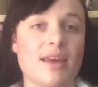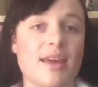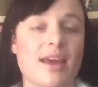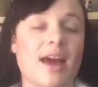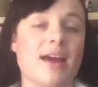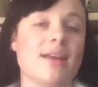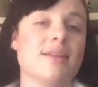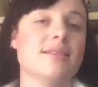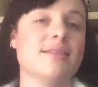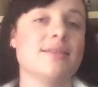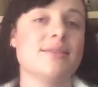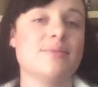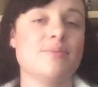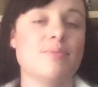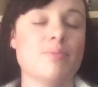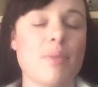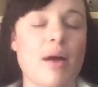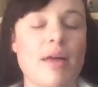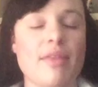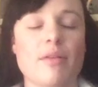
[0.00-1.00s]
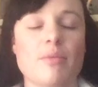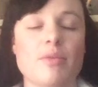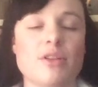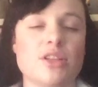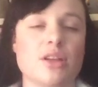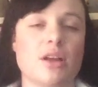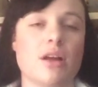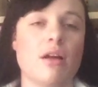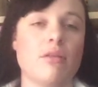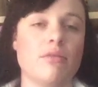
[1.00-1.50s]
Kanna's mother,
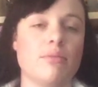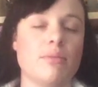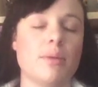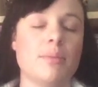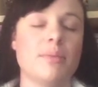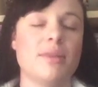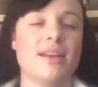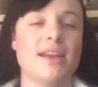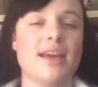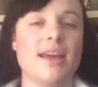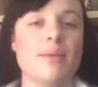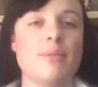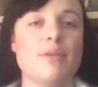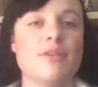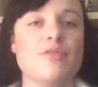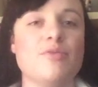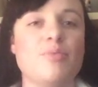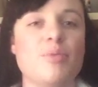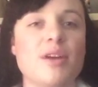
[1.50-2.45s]
which I can't remember the name of,